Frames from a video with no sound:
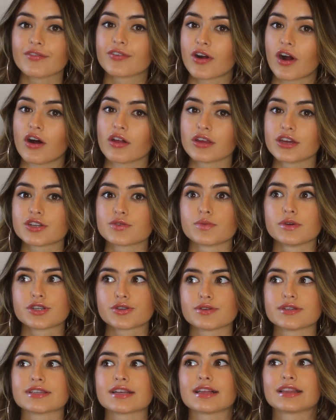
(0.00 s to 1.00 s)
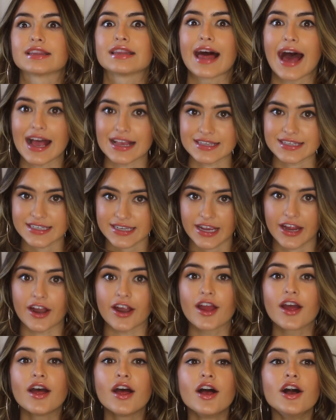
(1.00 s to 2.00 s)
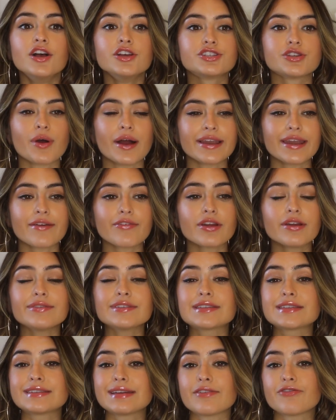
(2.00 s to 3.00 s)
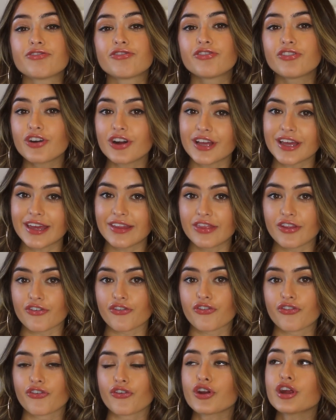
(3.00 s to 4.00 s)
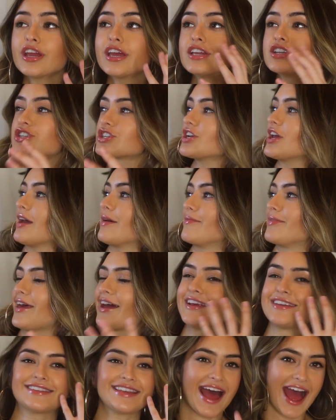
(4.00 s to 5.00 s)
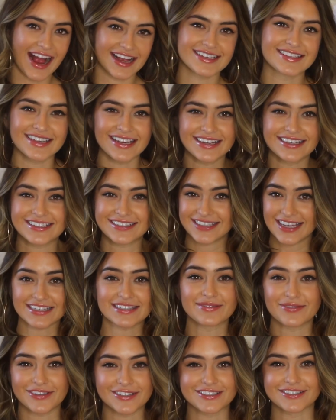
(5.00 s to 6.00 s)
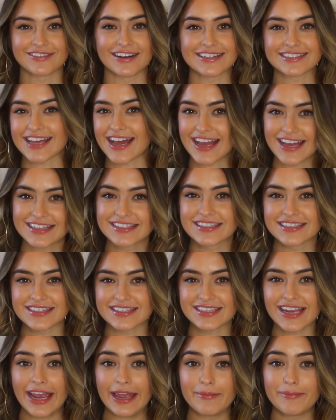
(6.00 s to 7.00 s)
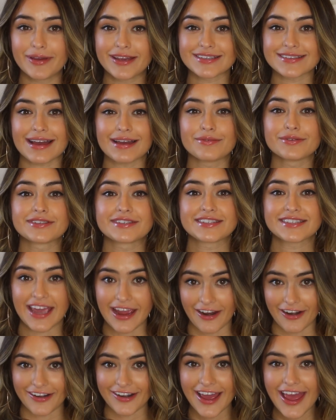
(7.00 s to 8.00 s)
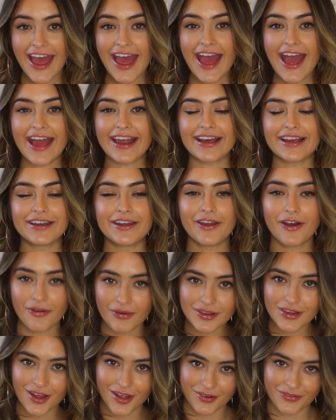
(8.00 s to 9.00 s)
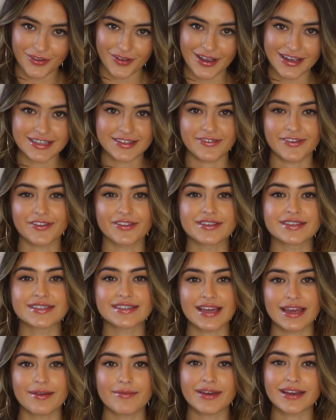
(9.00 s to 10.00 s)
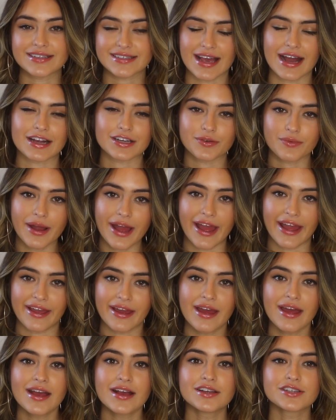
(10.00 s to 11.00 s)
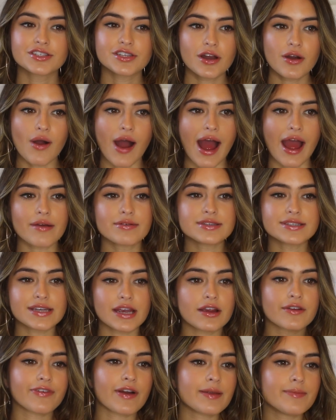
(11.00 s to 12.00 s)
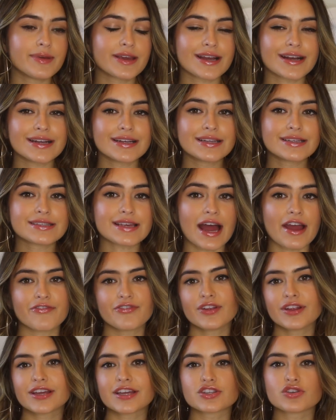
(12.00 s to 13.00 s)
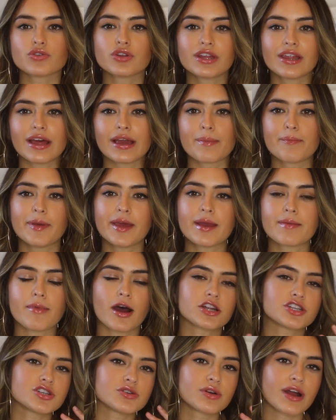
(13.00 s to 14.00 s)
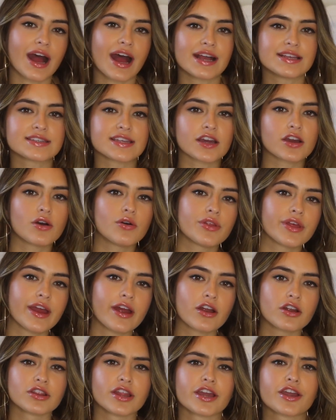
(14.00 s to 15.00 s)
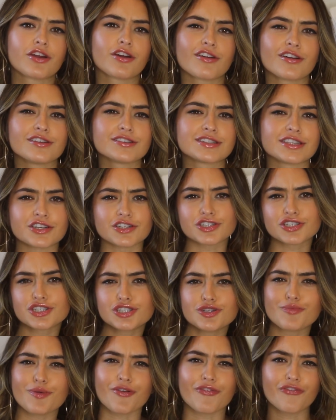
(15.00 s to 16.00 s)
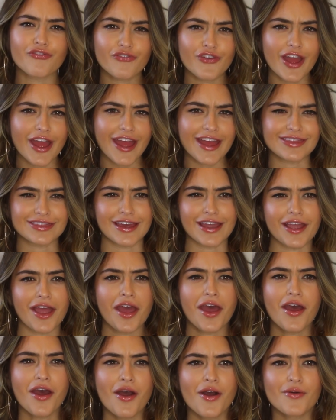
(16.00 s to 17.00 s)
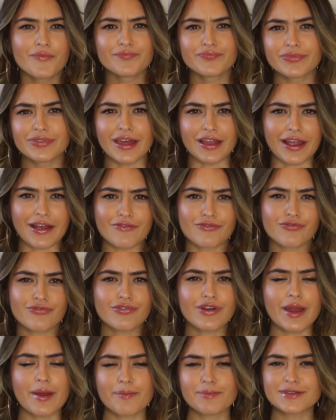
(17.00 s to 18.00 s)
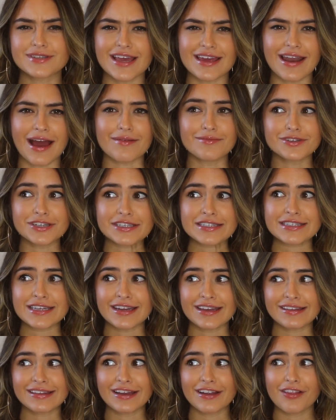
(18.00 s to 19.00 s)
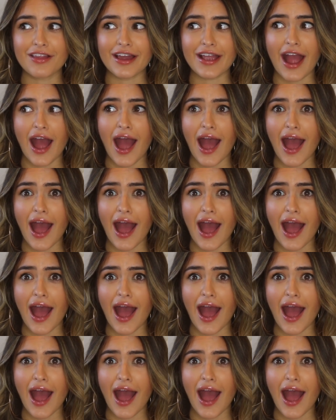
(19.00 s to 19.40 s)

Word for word: of college, which was last year. So I never even stepped foot in the free gym that is accessible to us at NC State because I was scared. And I know a lot of you guys feel the same exact way. So I was terrified because I feel like it's only like big macho guys that go there or like girls that are super fit and like like ripped and I'm just sitting there like